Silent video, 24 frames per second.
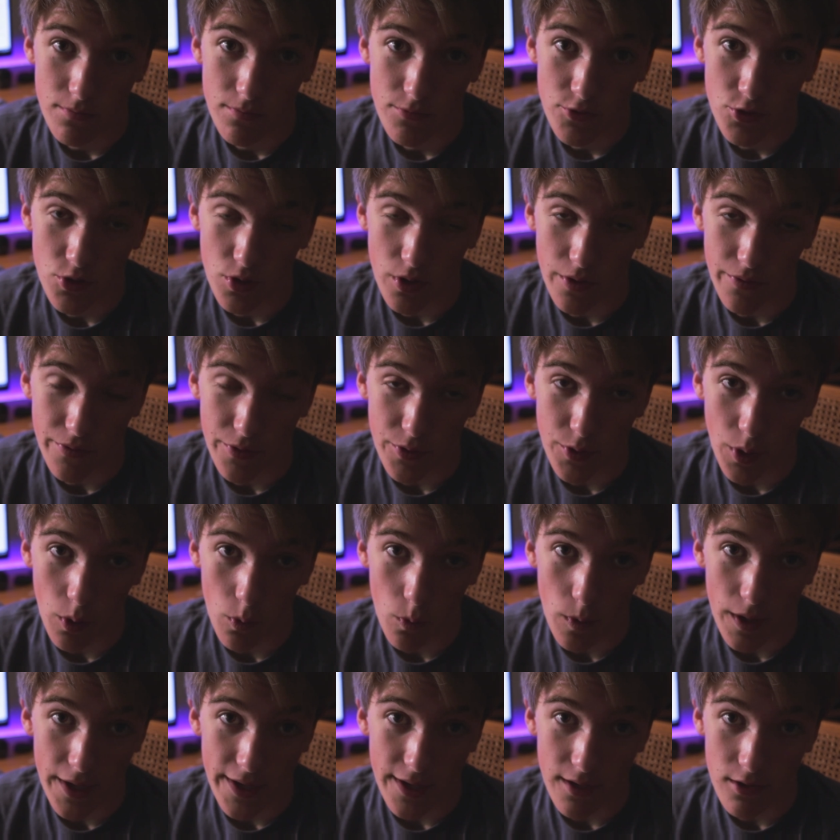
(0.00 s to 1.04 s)
So if you don't
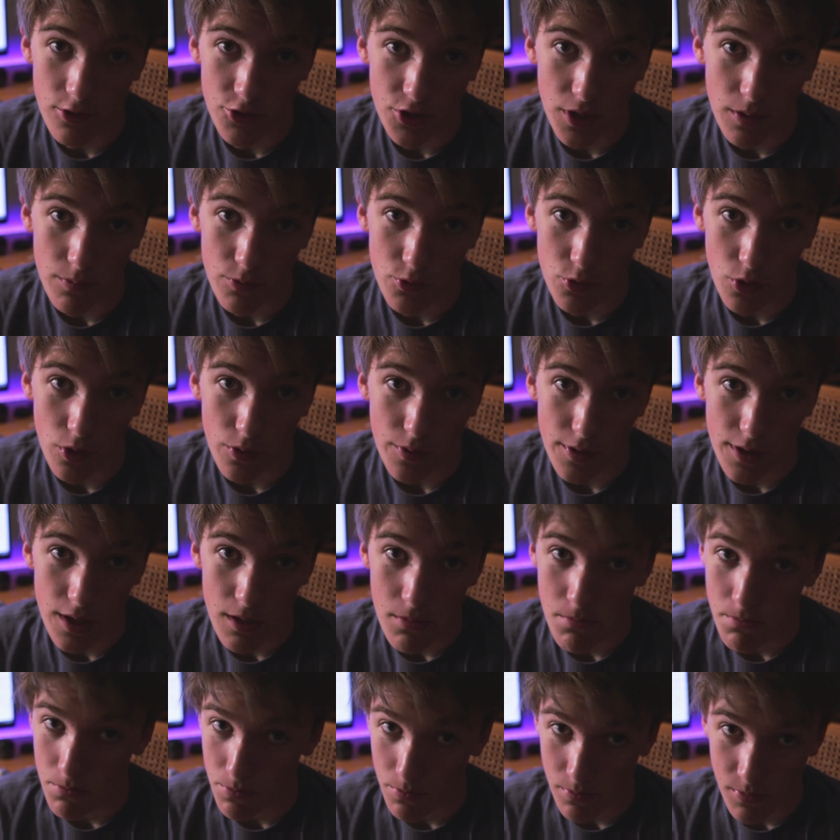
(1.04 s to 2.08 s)
like it or something's wrong with
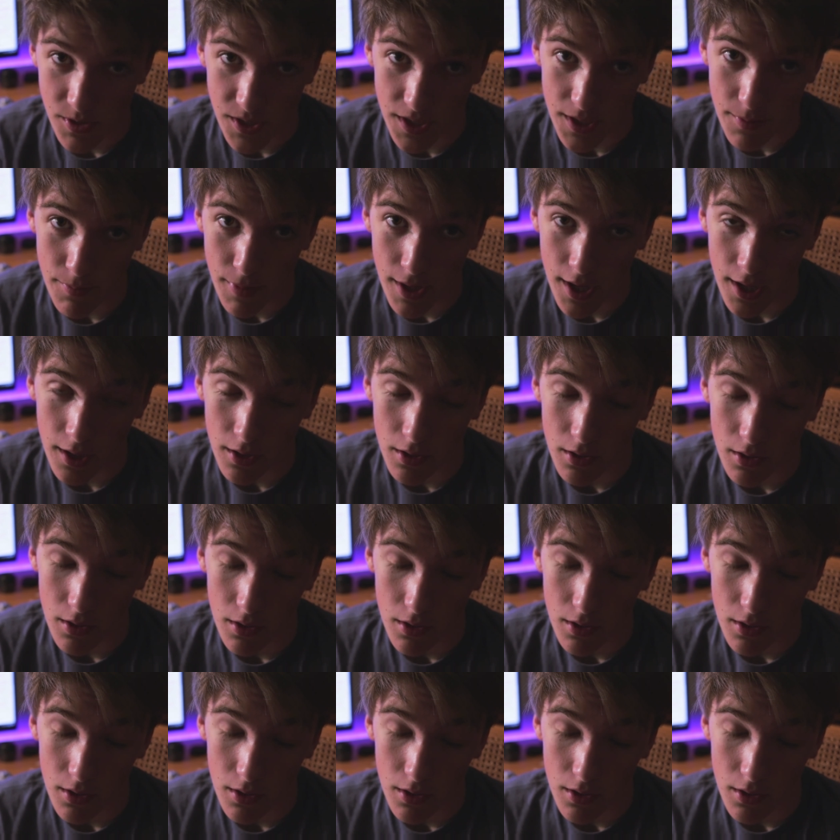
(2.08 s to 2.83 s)
it, send it back.